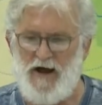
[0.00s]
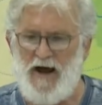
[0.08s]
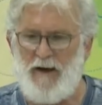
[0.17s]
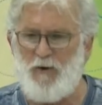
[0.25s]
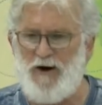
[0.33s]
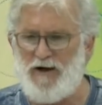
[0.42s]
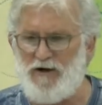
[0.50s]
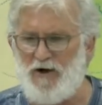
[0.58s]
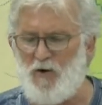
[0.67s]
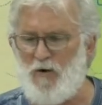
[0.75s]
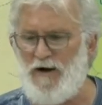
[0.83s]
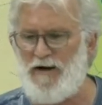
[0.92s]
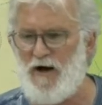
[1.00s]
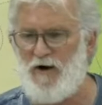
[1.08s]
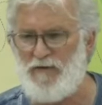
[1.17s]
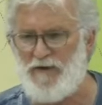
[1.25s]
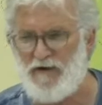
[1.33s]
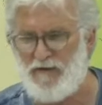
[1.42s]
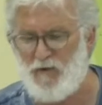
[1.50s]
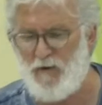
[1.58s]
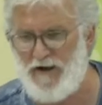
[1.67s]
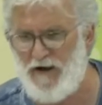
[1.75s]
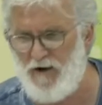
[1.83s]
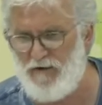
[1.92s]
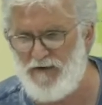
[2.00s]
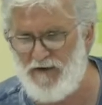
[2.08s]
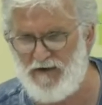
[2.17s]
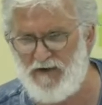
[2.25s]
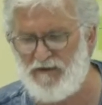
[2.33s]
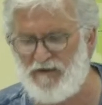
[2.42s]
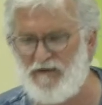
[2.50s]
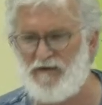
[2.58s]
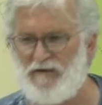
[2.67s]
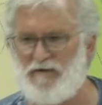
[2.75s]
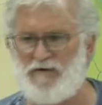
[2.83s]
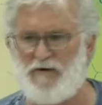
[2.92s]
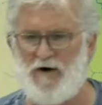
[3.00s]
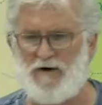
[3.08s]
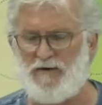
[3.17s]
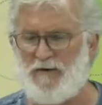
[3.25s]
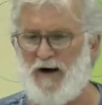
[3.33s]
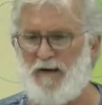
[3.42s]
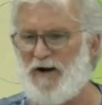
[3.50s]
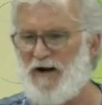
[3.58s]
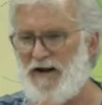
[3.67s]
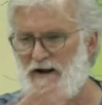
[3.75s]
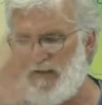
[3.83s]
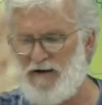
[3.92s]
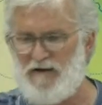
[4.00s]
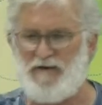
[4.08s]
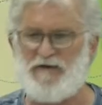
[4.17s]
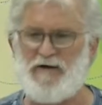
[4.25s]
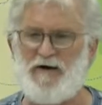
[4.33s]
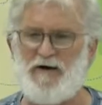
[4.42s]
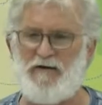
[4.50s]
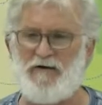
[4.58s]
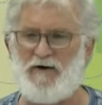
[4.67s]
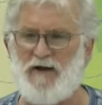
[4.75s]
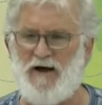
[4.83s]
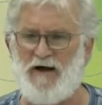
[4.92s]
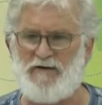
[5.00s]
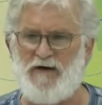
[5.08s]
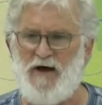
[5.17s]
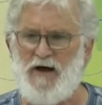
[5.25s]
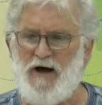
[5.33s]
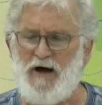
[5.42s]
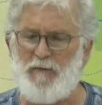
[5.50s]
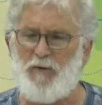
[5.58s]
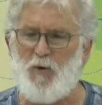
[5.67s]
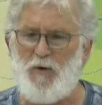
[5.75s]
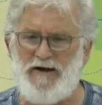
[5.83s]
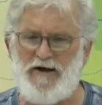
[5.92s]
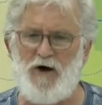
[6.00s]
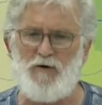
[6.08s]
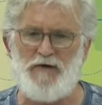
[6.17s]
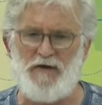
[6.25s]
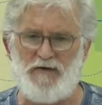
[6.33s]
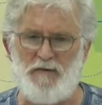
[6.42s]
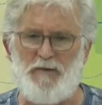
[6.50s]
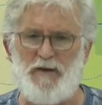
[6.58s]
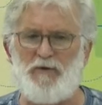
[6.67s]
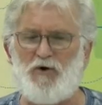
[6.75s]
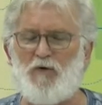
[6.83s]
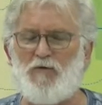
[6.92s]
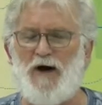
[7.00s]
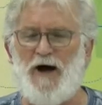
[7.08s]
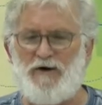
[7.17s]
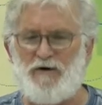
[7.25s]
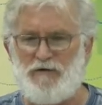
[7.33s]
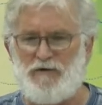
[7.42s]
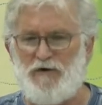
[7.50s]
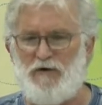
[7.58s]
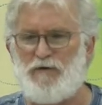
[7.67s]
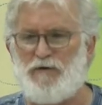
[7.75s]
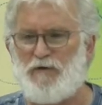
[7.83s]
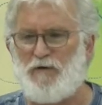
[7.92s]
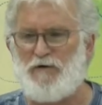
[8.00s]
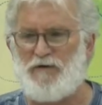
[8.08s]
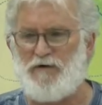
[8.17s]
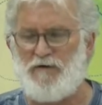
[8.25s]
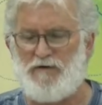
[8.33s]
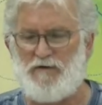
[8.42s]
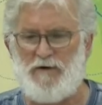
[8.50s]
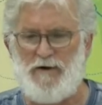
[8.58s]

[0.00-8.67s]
And we know this. We know that this is talked about. I'm going to get into this in another class, but we know that the biblical writers use sources.